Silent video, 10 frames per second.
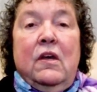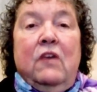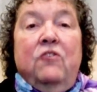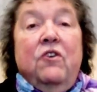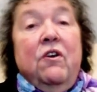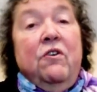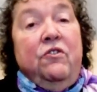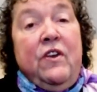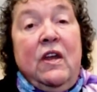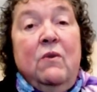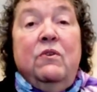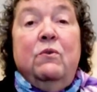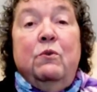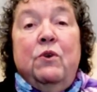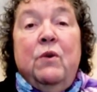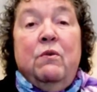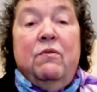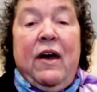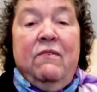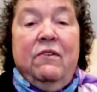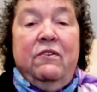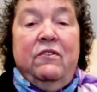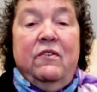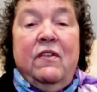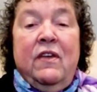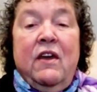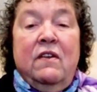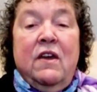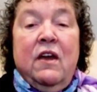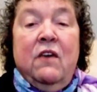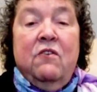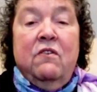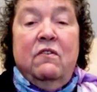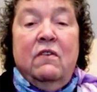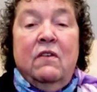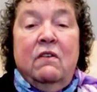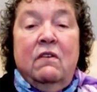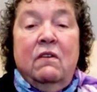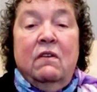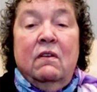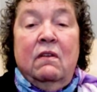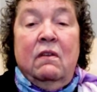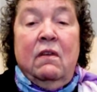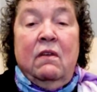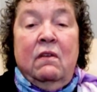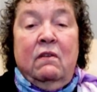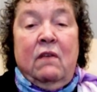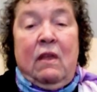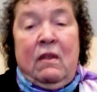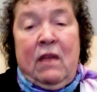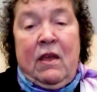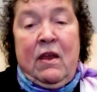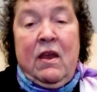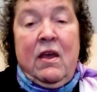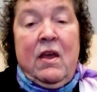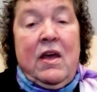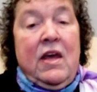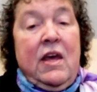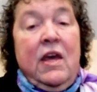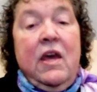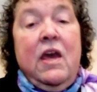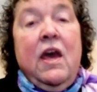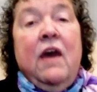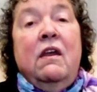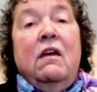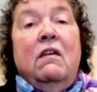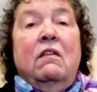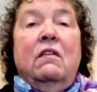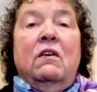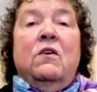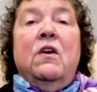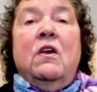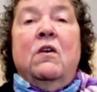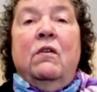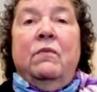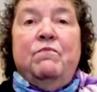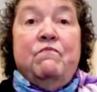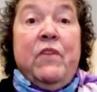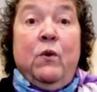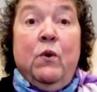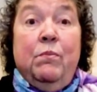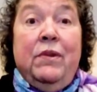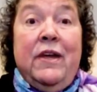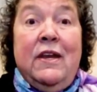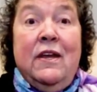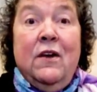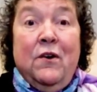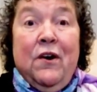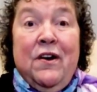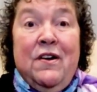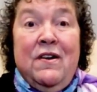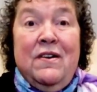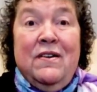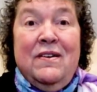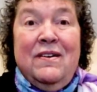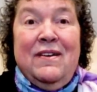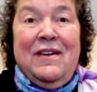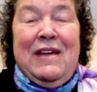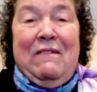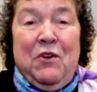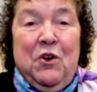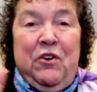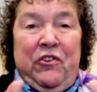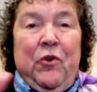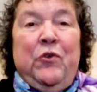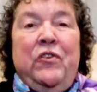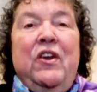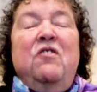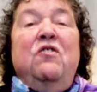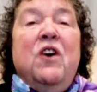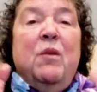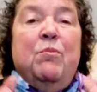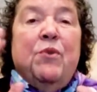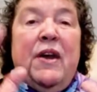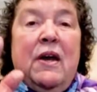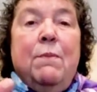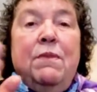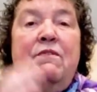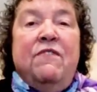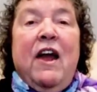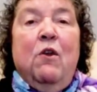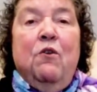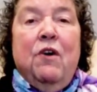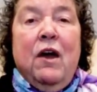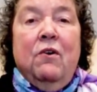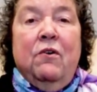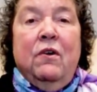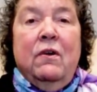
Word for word: Charles Finney was a great revivalist in the 1800s in in, in this in, and he had a theory, you know, like when planting a garden, if you're going to sow seeds, you've got to break up the fallow ground.